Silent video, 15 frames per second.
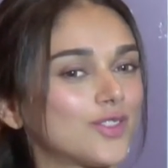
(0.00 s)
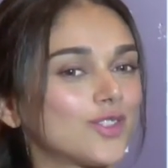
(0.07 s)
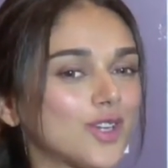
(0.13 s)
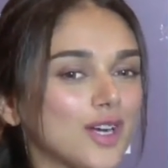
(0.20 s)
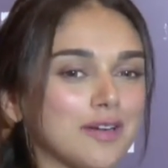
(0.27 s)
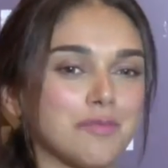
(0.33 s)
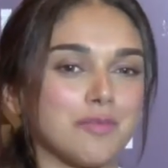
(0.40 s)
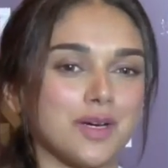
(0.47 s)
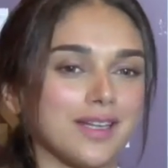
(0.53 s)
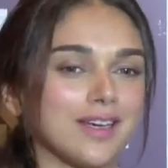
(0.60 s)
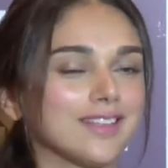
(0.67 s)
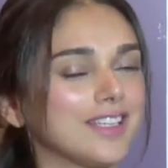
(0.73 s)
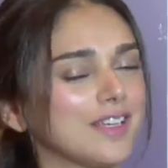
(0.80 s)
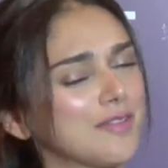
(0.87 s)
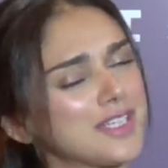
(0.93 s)
chatpata
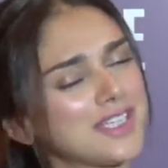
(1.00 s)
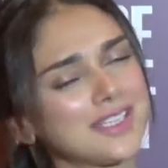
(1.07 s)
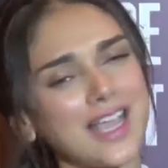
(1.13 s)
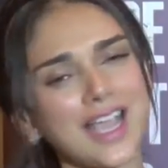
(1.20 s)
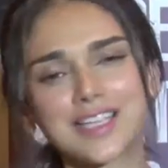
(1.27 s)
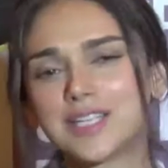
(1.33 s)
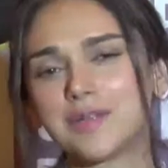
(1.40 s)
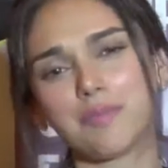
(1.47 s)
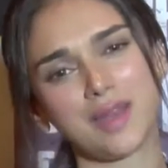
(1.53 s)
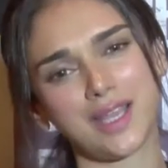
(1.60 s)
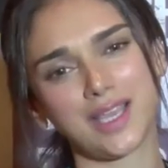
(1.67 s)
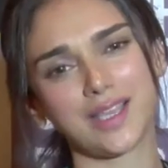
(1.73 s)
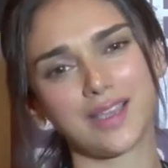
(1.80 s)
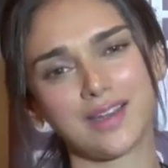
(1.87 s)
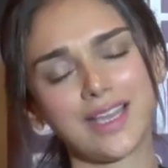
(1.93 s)
thing where she's actually
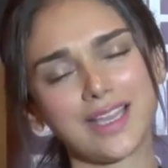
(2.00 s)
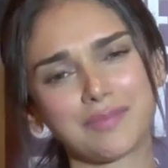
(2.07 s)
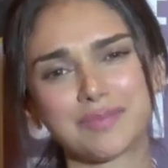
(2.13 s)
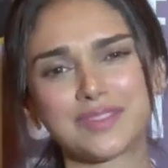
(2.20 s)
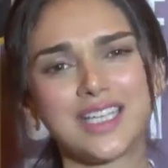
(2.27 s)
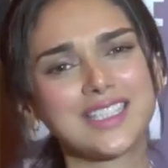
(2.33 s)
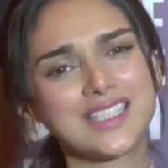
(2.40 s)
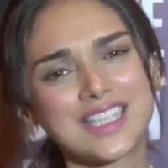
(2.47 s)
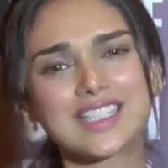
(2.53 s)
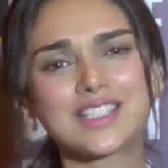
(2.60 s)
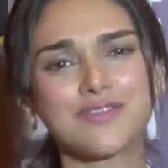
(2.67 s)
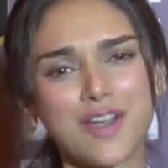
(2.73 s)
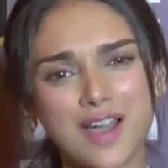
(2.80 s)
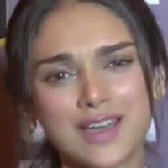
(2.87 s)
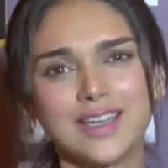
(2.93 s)
playing, like,
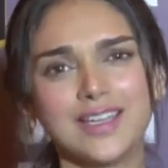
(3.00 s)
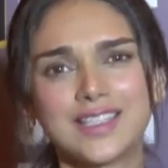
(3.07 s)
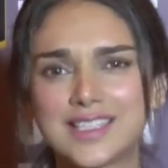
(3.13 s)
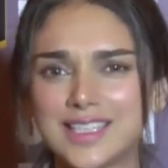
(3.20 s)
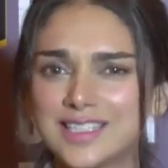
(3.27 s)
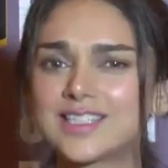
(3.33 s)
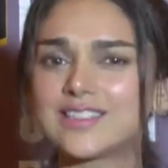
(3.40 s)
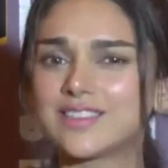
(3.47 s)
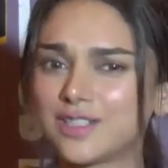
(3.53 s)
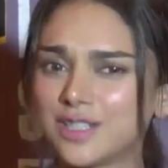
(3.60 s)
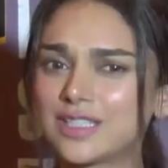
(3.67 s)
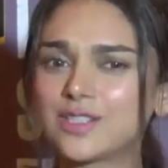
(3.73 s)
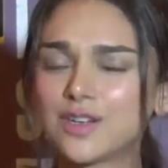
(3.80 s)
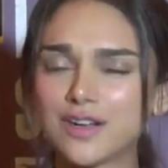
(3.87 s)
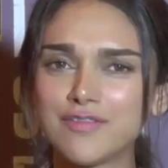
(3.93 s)
it's fun.
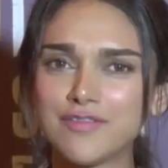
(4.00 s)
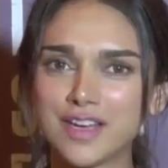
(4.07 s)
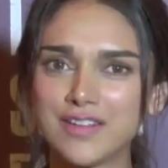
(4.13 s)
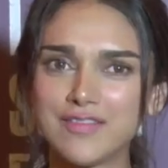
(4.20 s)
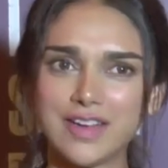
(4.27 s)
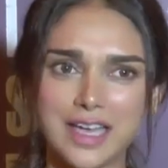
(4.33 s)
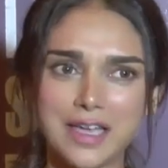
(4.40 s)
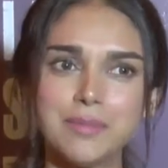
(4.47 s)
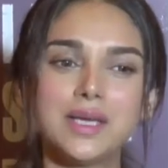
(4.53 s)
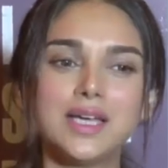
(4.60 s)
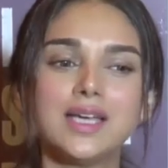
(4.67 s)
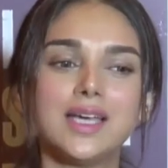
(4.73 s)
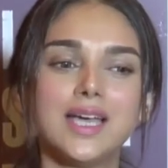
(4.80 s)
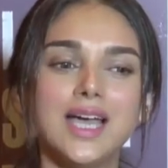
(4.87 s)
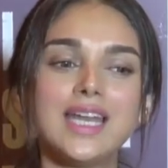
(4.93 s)
It's got a fun
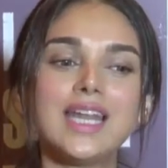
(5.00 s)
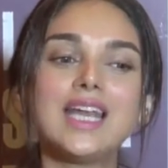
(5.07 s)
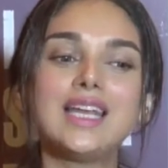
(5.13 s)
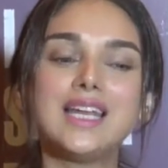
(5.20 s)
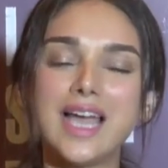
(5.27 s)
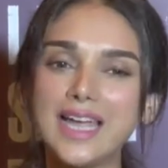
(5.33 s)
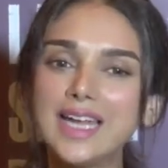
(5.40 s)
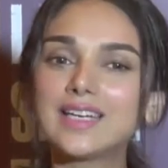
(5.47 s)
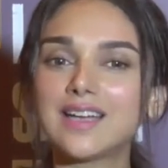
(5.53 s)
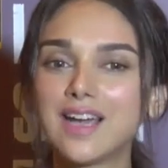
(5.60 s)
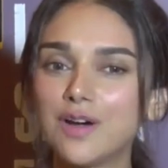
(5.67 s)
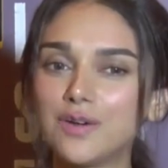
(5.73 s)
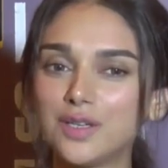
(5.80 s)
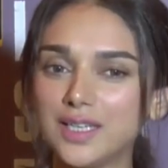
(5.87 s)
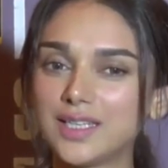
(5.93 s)
vibe. And I liked
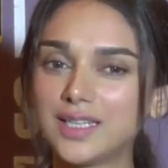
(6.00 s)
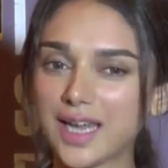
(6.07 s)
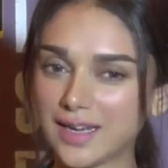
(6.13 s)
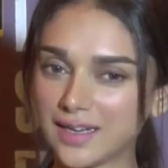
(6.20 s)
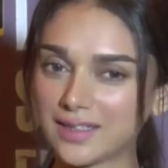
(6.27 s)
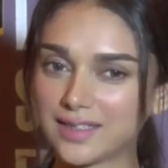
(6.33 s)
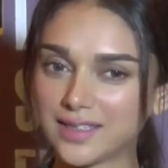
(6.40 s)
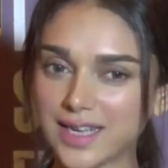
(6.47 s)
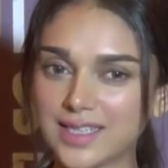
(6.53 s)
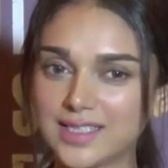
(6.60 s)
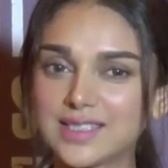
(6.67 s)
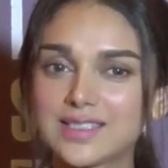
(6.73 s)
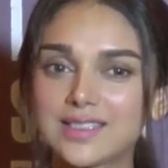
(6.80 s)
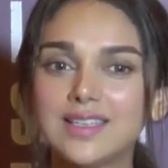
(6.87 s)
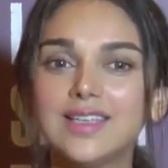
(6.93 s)
how he
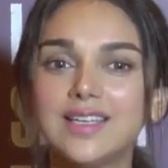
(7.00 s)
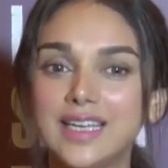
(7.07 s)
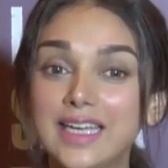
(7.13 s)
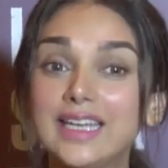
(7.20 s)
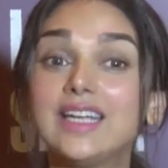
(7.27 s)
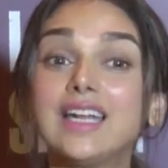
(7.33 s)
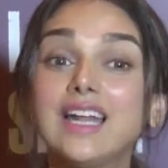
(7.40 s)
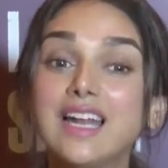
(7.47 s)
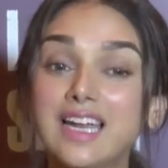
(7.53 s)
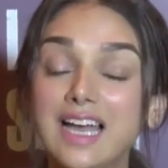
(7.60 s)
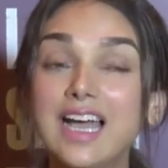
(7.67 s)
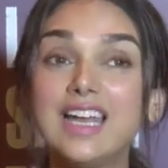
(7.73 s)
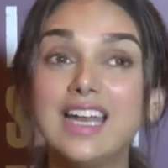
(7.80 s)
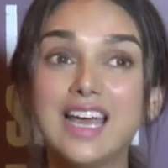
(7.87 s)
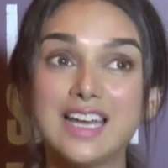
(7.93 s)
characterized it
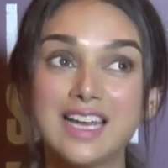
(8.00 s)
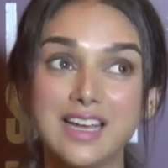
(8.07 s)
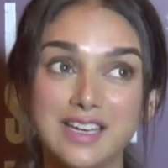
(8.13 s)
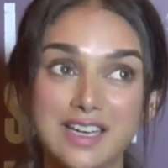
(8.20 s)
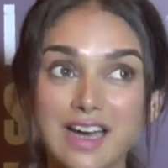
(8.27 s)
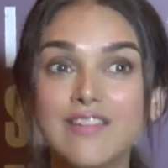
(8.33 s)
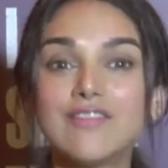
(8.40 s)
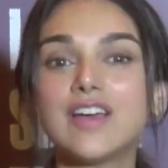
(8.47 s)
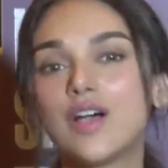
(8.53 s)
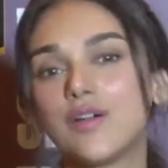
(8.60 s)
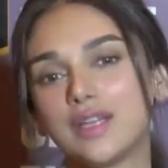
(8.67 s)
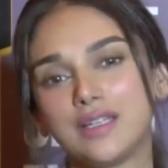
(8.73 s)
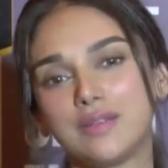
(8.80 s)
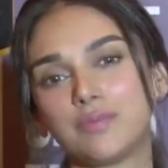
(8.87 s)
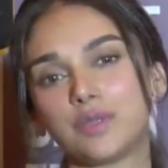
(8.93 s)
and I loved
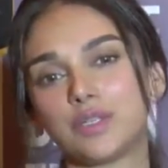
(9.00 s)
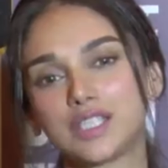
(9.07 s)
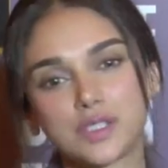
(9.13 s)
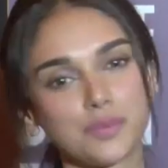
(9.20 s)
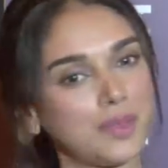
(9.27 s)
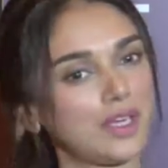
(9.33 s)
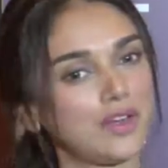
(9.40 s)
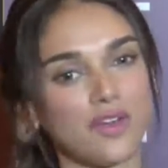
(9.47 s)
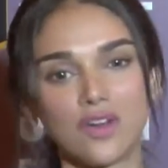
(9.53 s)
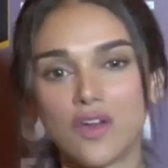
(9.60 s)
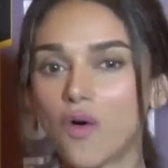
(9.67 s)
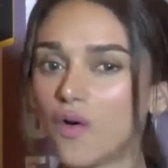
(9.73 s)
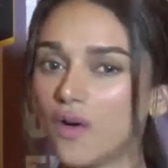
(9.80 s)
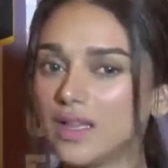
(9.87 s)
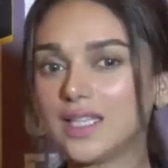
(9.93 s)
how he put a spin on
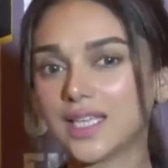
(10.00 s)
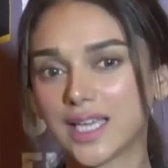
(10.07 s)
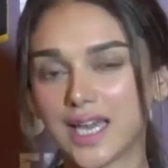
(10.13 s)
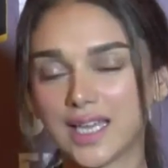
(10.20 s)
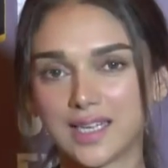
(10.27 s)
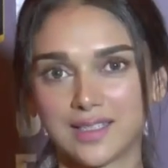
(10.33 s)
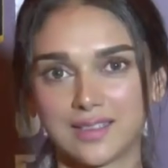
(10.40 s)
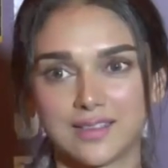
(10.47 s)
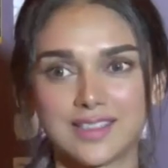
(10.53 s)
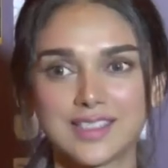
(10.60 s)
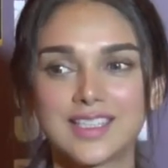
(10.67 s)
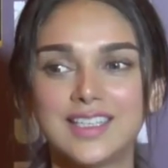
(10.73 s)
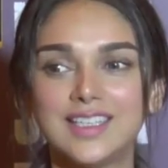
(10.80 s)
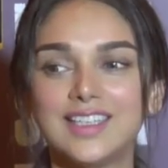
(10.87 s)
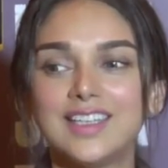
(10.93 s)
all the
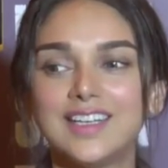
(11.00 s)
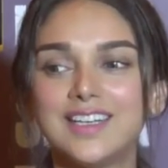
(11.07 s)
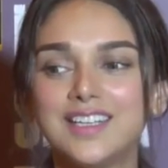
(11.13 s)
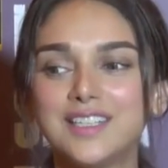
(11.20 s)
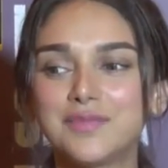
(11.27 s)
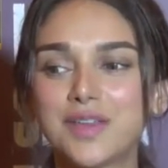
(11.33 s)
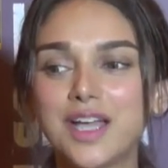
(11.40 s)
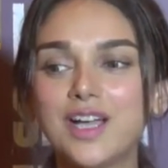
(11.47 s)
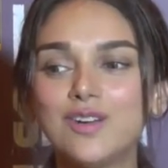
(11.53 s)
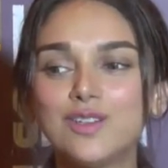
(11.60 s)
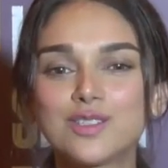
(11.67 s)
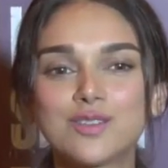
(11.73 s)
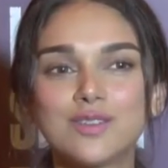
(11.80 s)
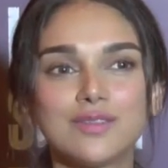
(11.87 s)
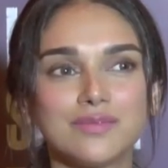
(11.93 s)
characters. I
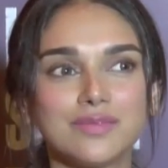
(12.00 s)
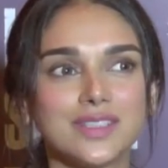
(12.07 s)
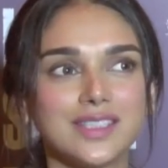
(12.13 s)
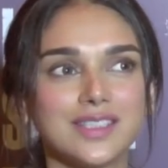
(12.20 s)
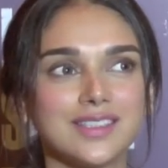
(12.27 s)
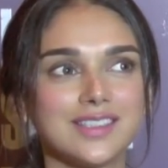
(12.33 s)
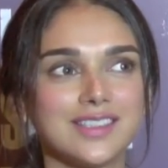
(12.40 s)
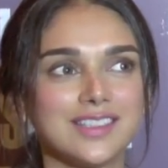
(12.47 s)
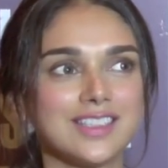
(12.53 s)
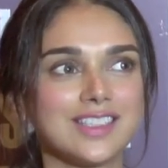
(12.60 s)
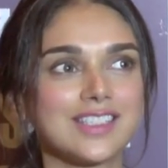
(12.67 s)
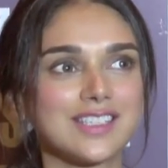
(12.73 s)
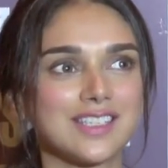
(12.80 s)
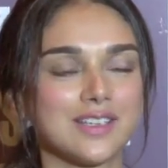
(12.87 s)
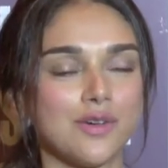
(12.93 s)
also,
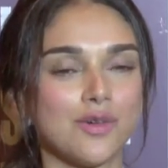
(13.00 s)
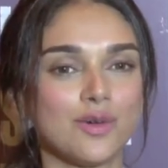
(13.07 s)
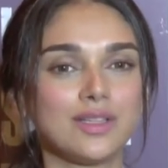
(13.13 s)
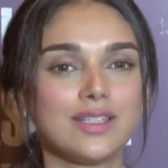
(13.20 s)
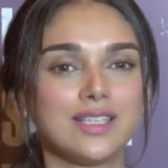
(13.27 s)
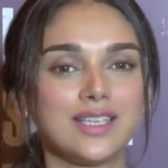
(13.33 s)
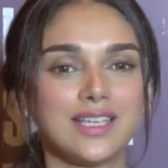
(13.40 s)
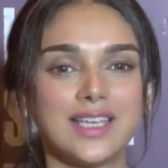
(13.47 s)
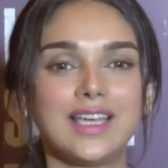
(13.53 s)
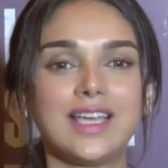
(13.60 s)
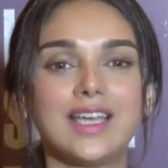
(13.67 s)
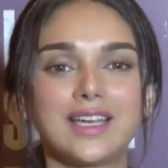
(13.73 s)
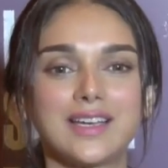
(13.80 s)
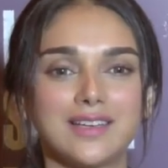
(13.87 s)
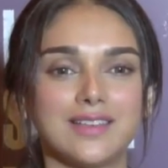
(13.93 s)
this whole thing ki
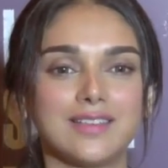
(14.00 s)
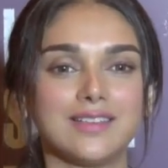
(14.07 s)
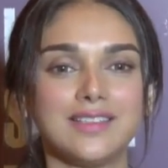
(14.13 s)
ek